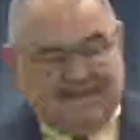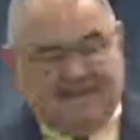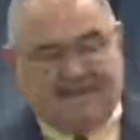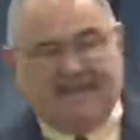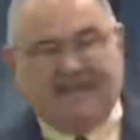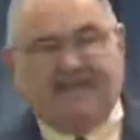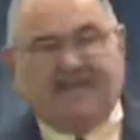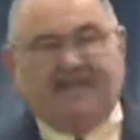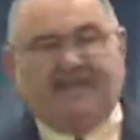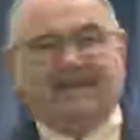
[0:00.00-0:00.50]

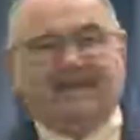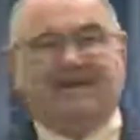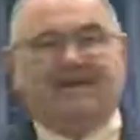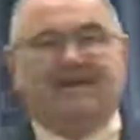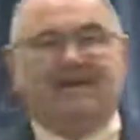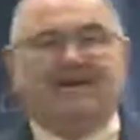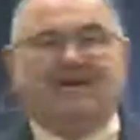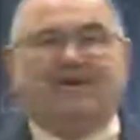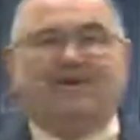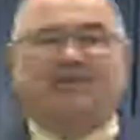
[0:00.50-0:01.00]
the
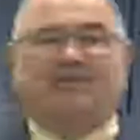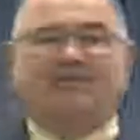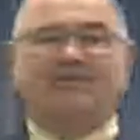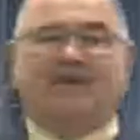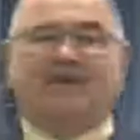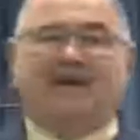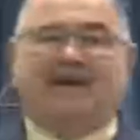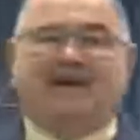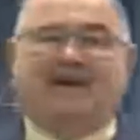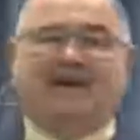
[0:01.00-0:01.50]

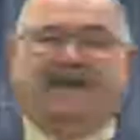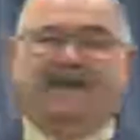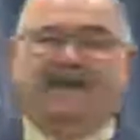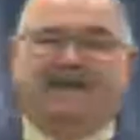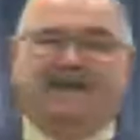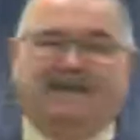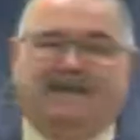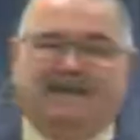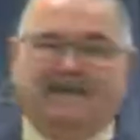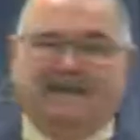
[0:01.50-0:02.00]

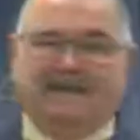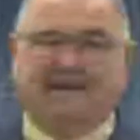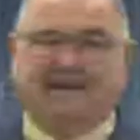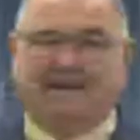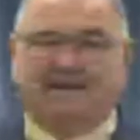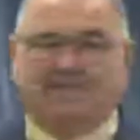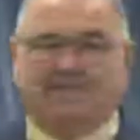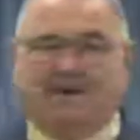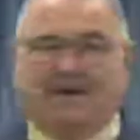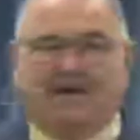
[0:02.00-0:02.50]
online
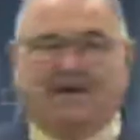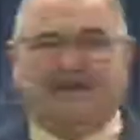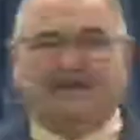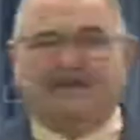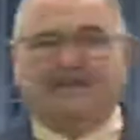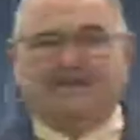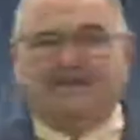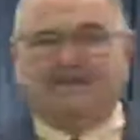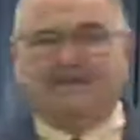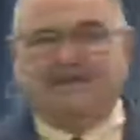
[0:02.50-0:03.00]

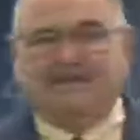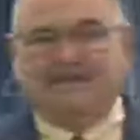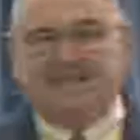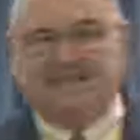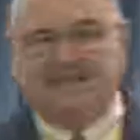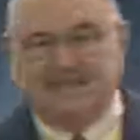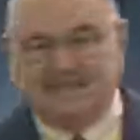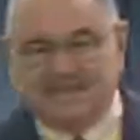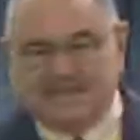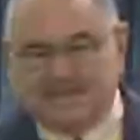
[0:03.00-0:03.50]
etymology
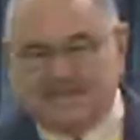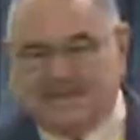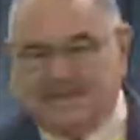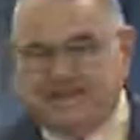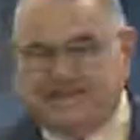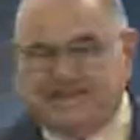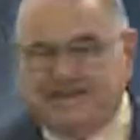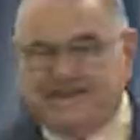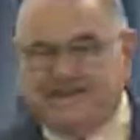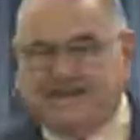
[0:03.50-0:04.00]

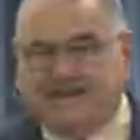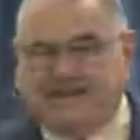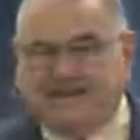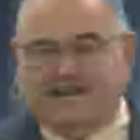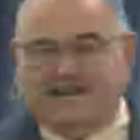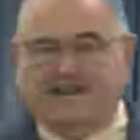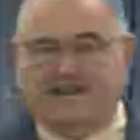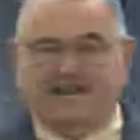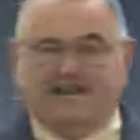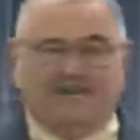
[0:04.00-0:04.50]
dictionary, now,
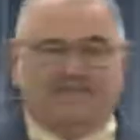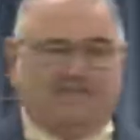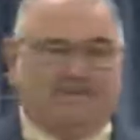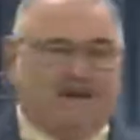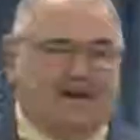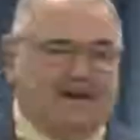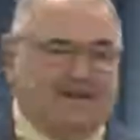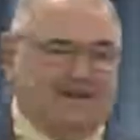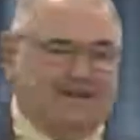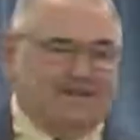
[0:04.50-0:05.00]
an
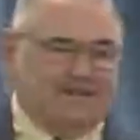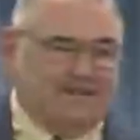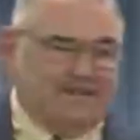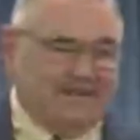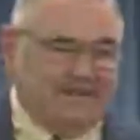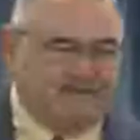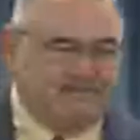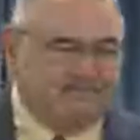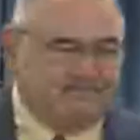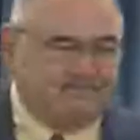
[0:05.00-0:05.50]

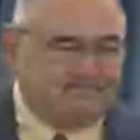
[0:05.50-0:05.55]
etymology